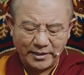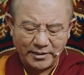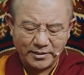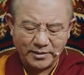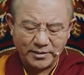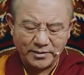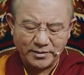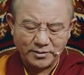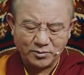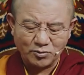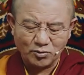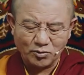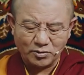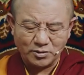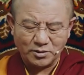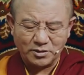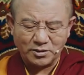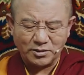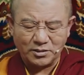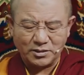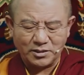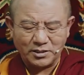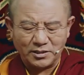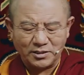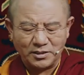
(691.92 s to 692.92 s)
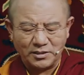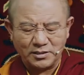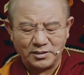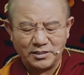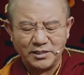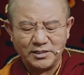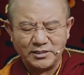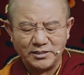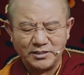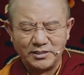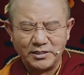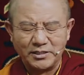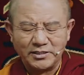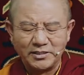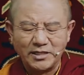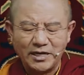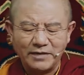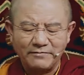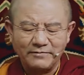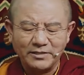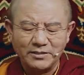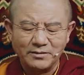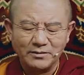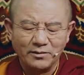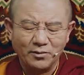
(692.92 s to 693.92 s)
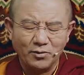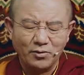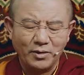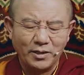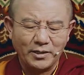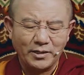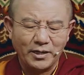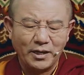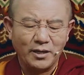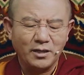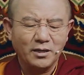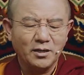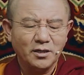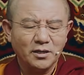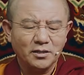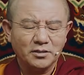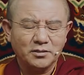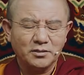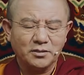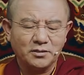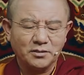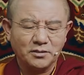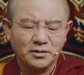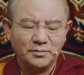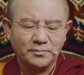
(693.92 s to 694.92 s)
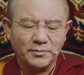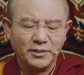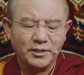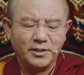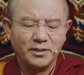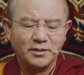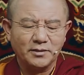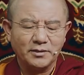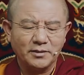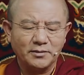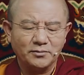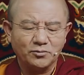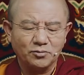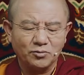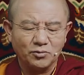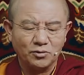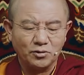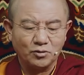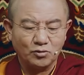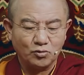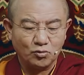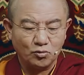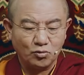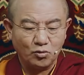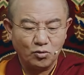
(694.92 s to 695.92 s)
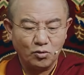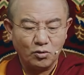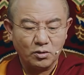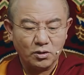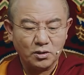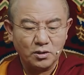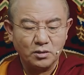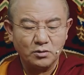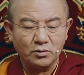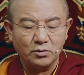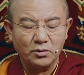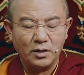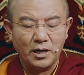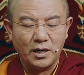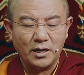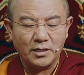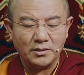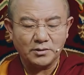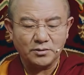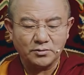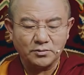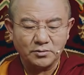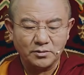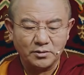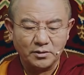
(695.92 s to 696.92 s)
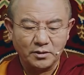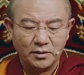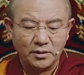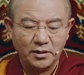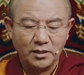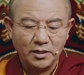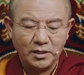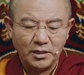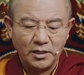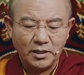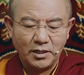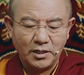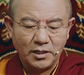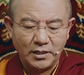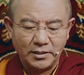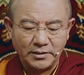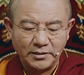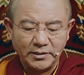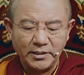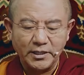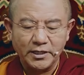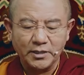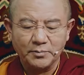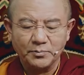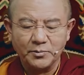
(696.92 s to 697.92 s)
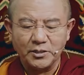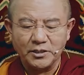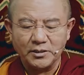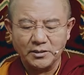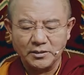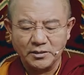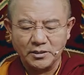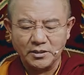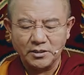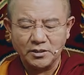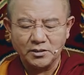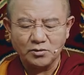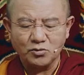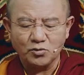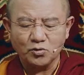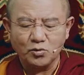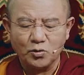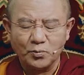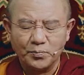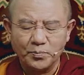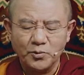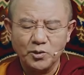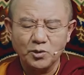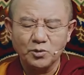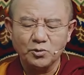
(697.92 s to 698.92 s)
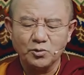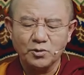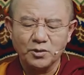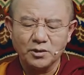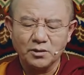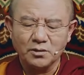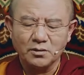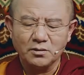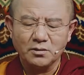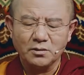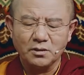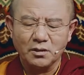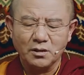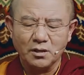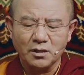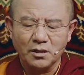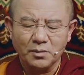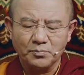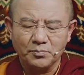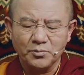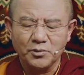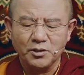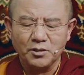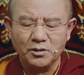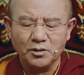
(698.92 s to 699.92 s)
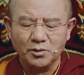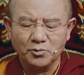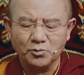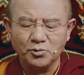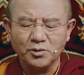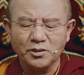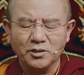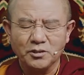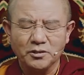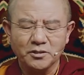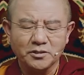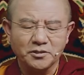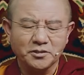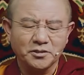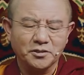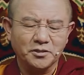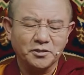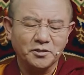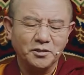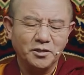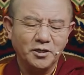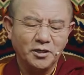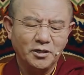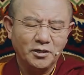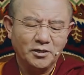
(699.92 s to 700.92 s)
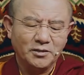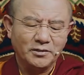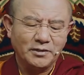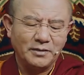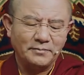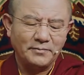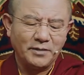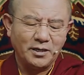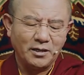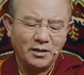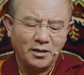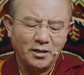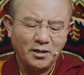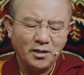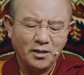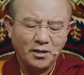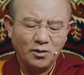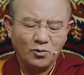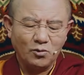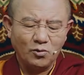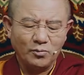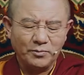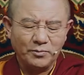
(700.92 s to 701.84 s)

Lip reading: one class. You cannot do that. Therefore, you have to go back to it again and again. Next one, then it starts a new section of